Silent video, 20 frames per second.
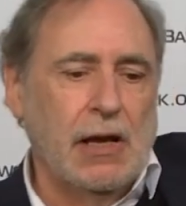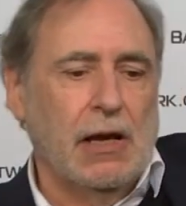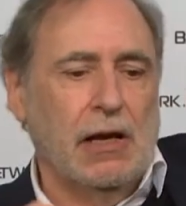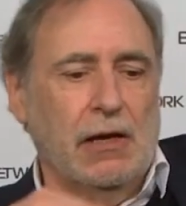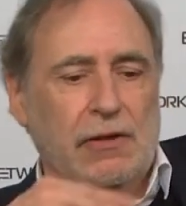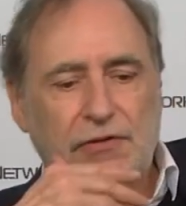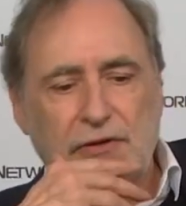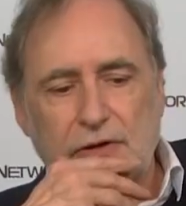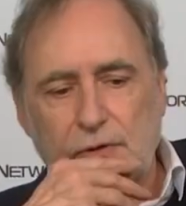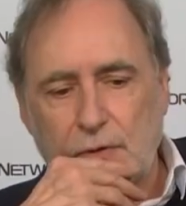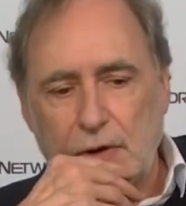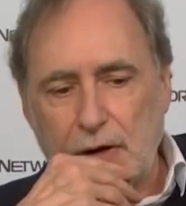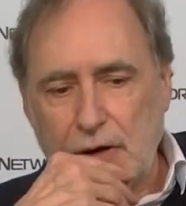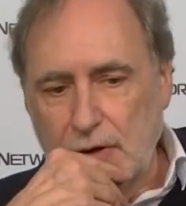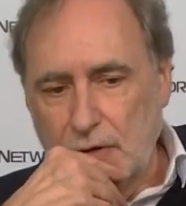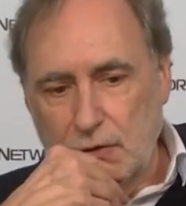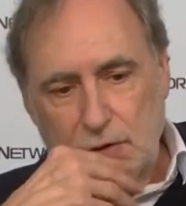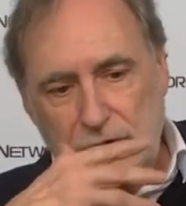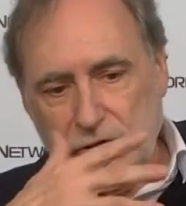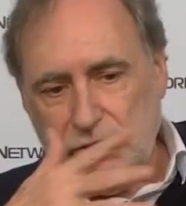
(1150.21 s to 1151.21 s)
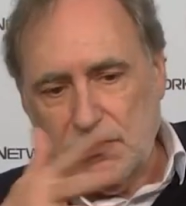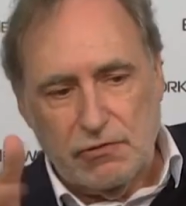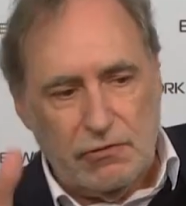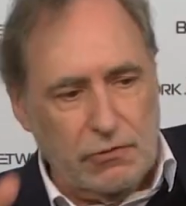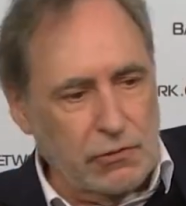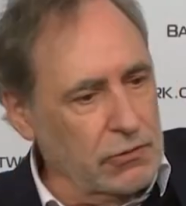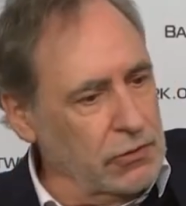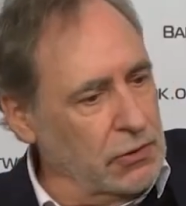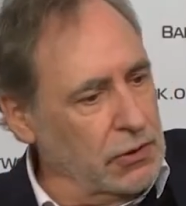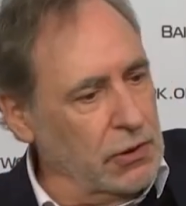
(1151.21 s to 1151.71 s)
and there were a lot
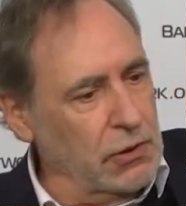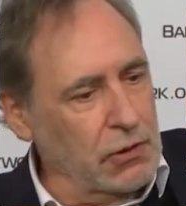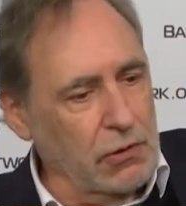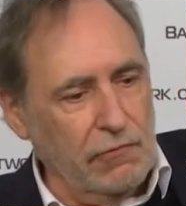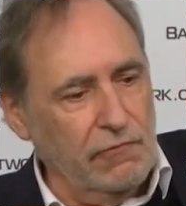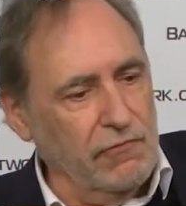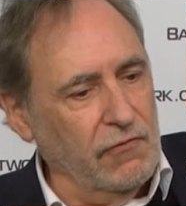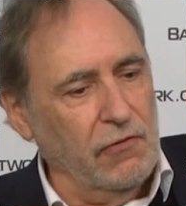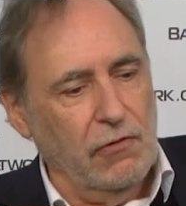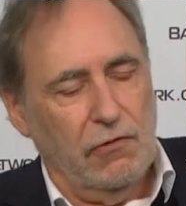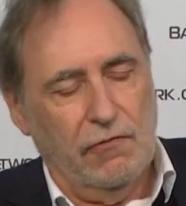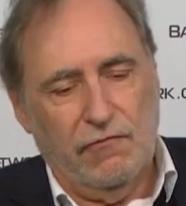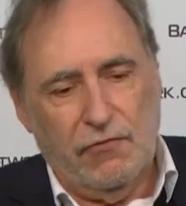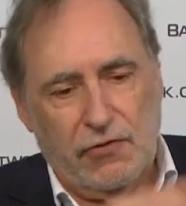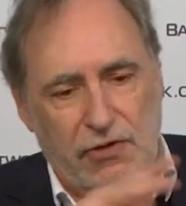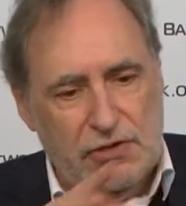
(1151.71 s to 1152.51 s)
here of